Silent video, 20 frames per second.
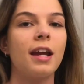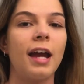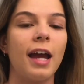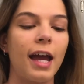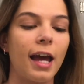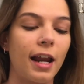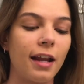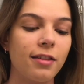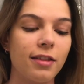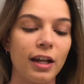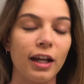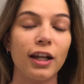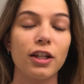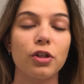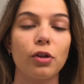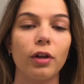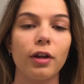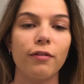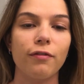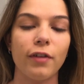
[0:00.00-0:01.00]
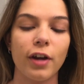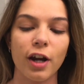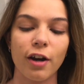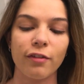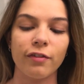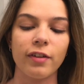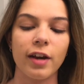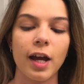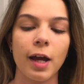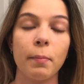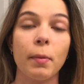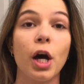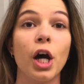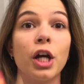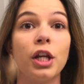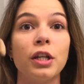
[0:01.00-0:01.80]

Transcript: and I think it's only fair if I'm